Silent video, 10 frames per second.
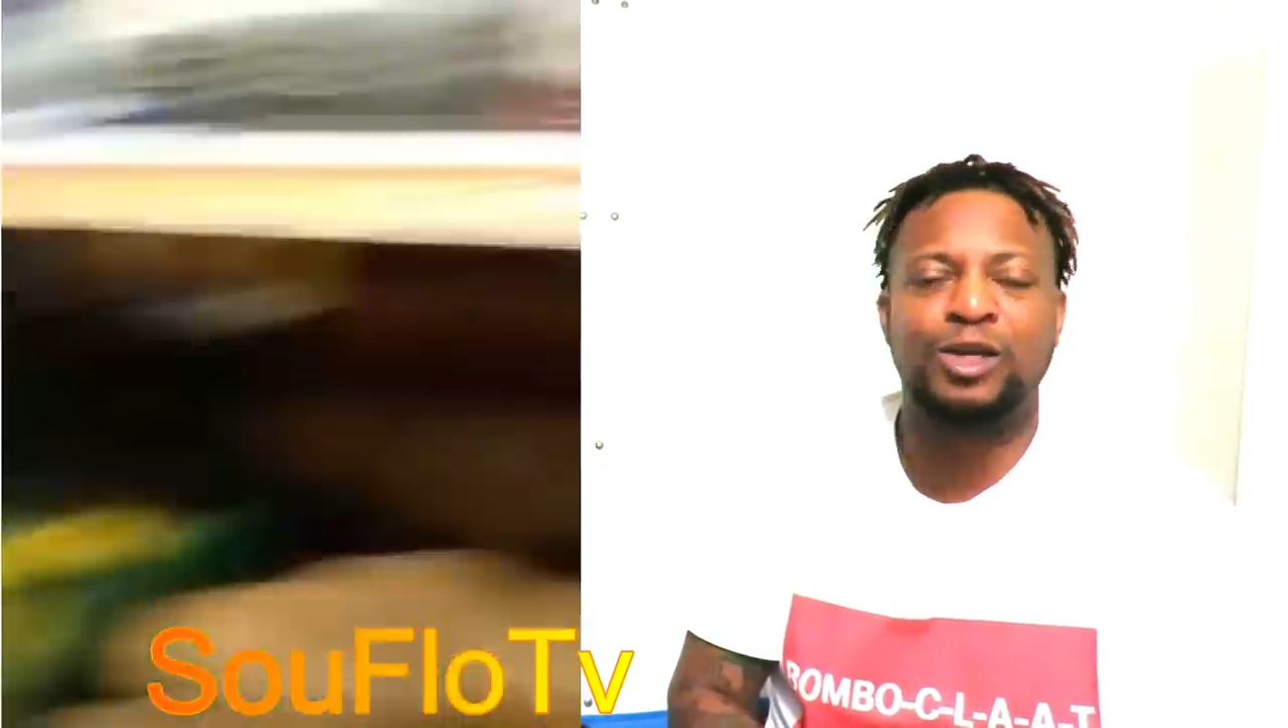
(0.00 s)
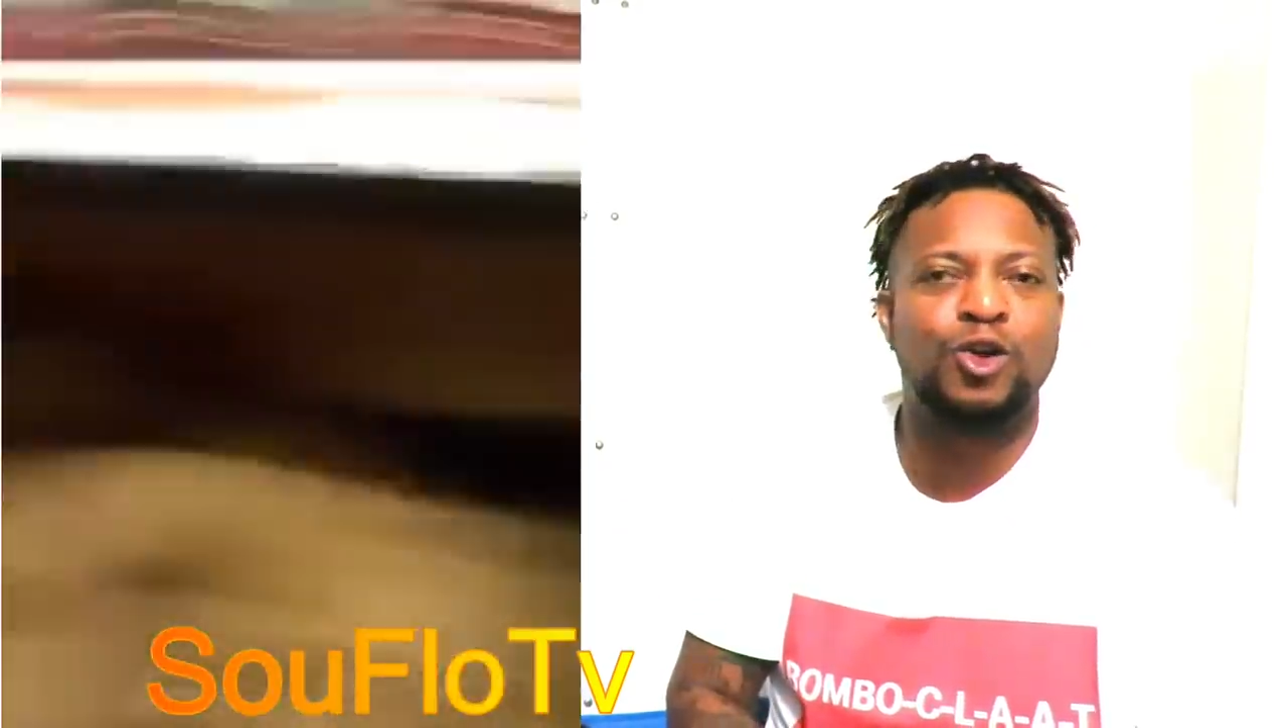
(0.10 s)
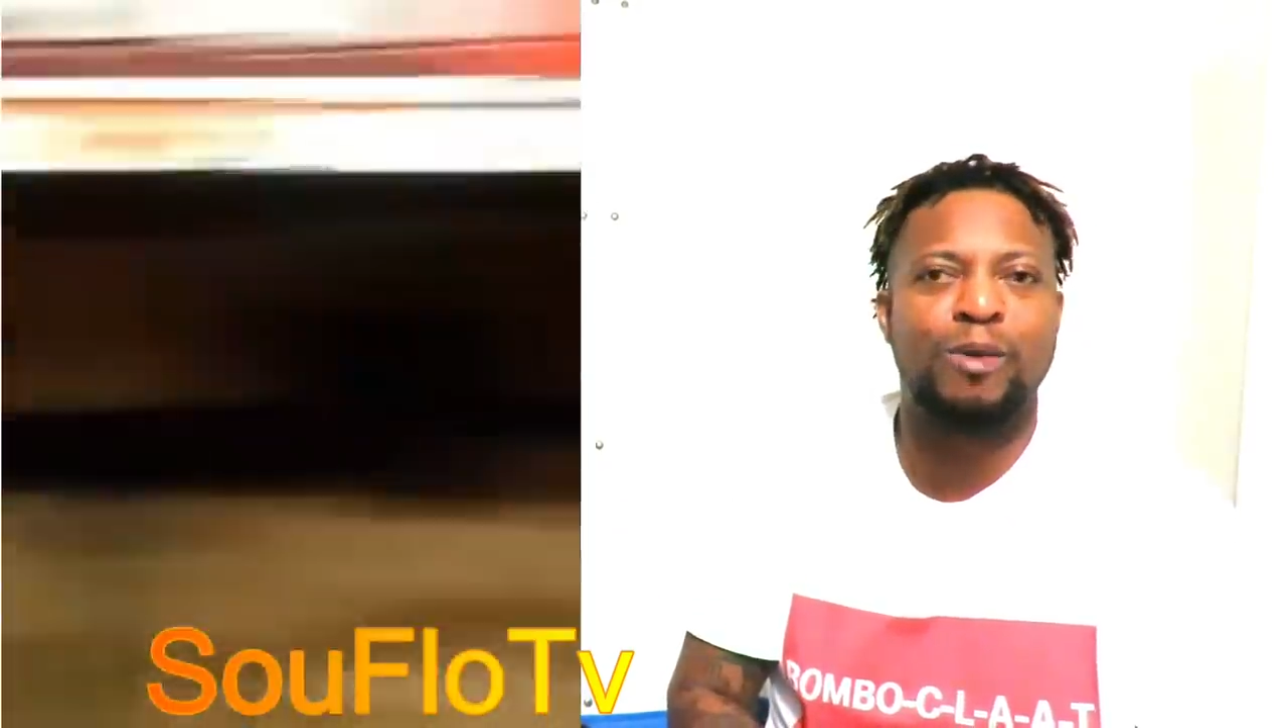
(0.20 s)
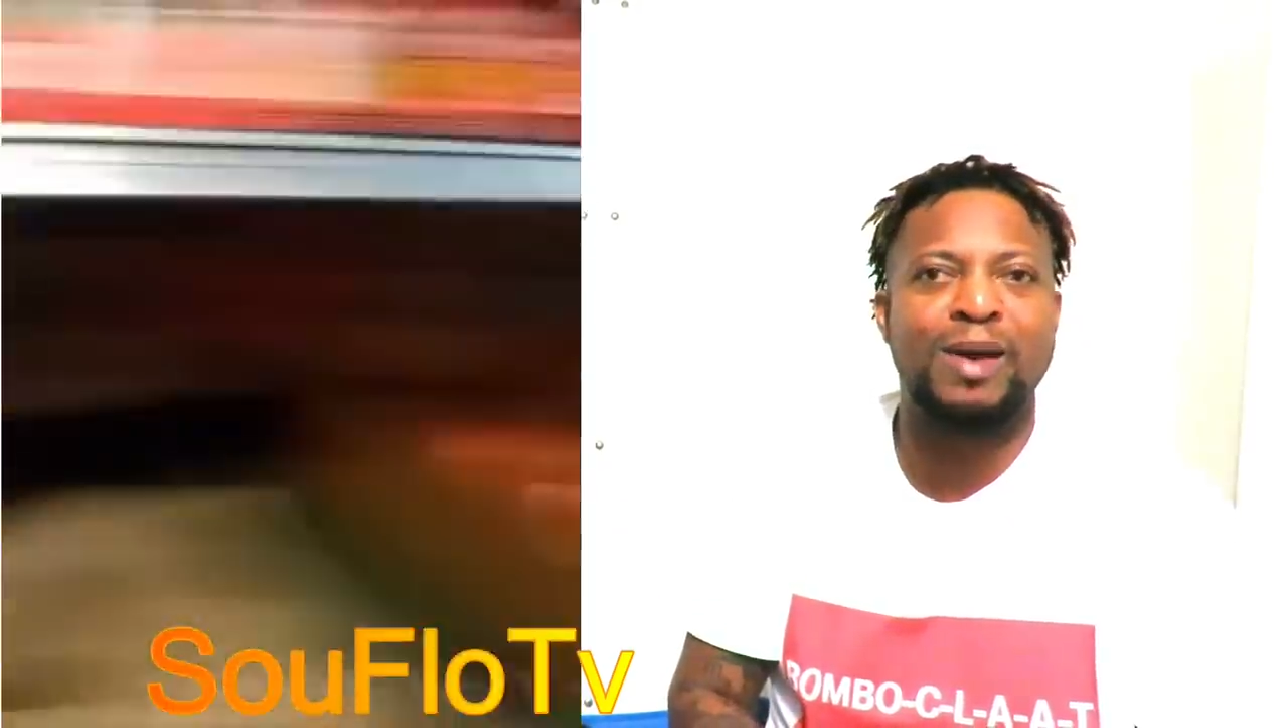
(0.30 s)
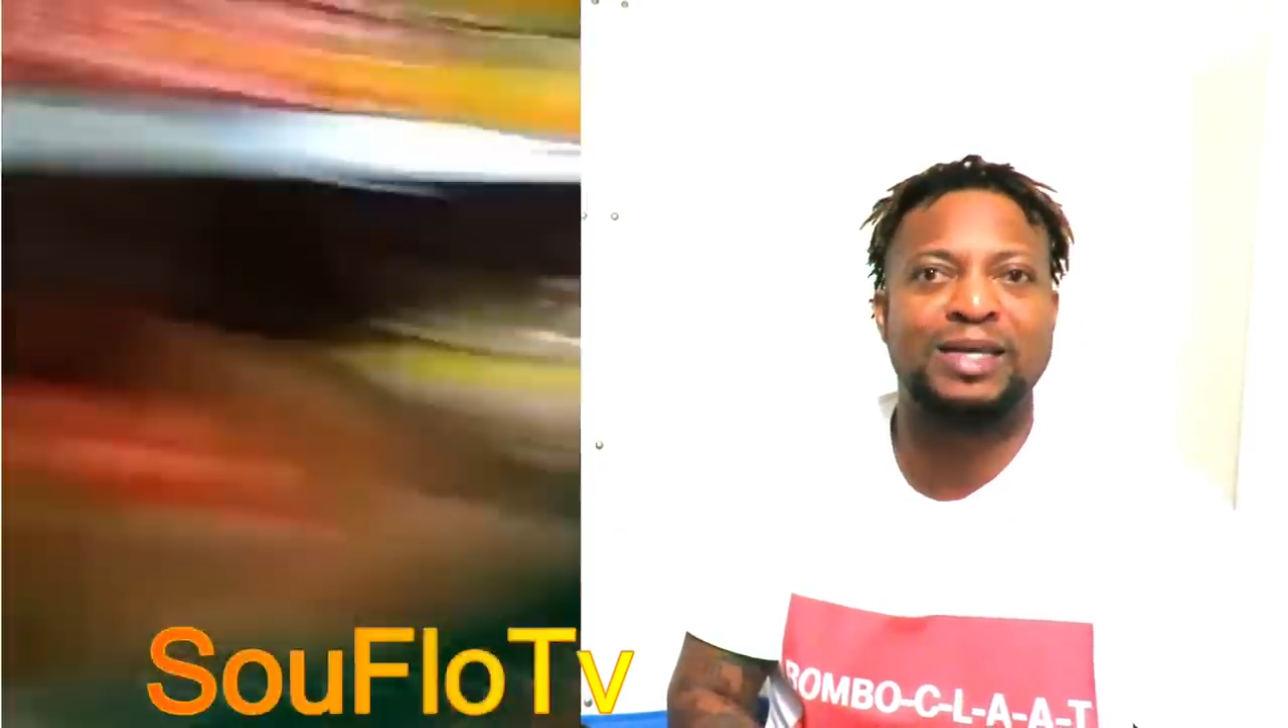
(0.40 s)
you
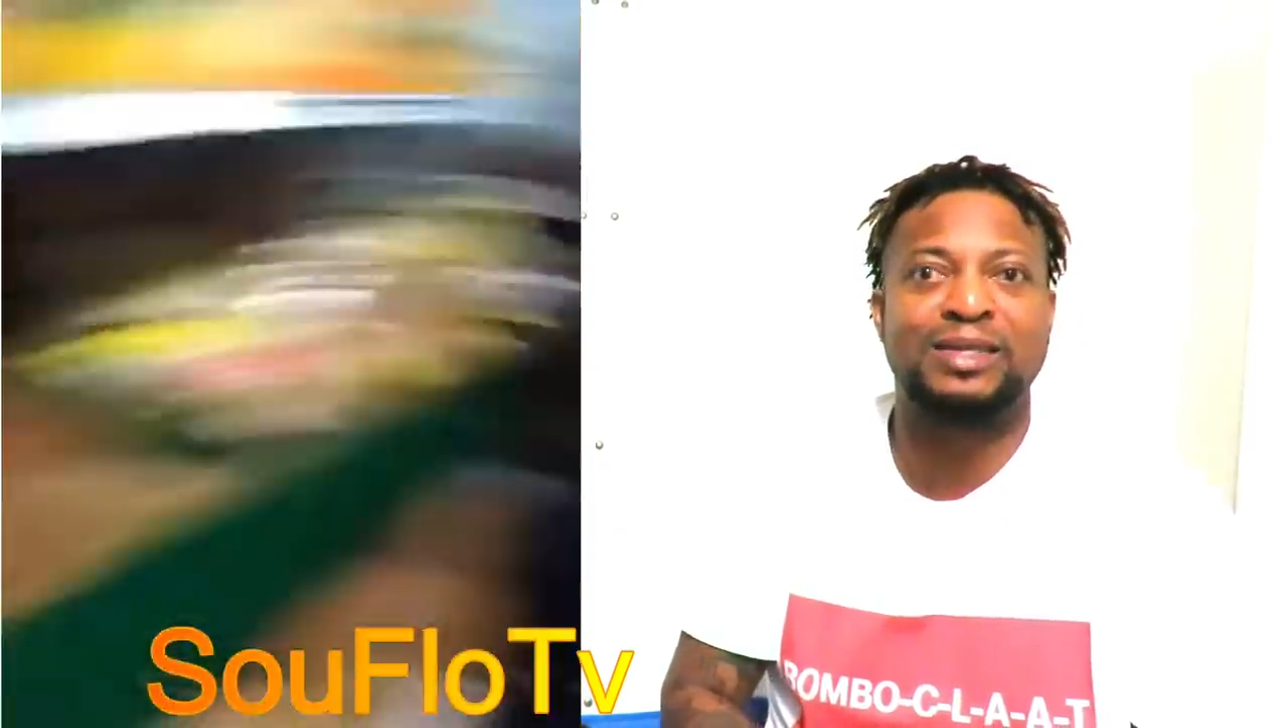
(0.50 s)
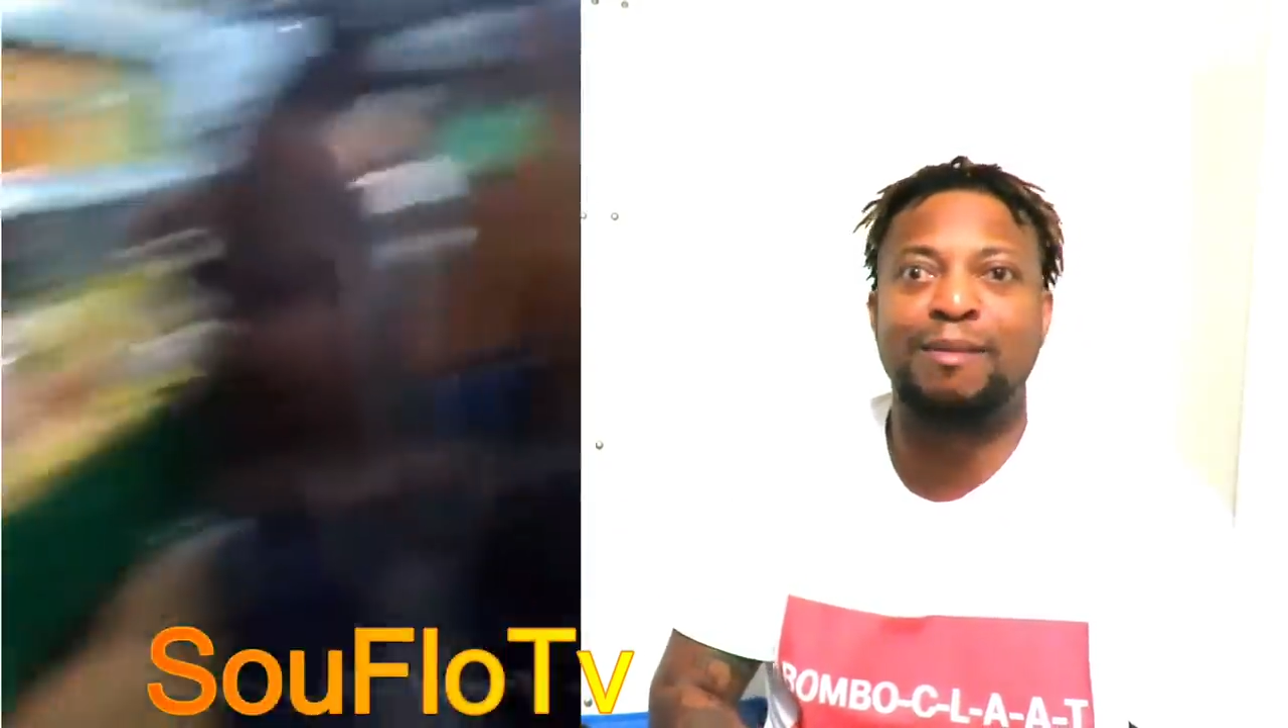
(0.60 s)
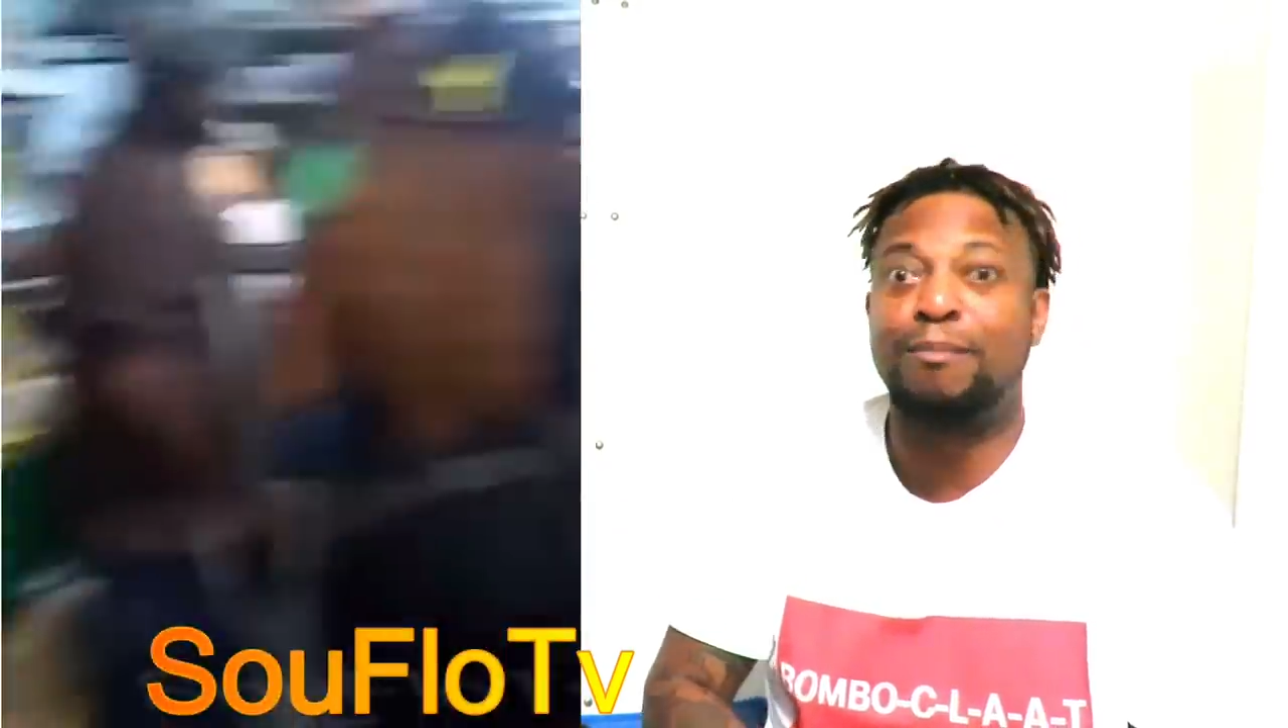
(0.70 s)
know what I say,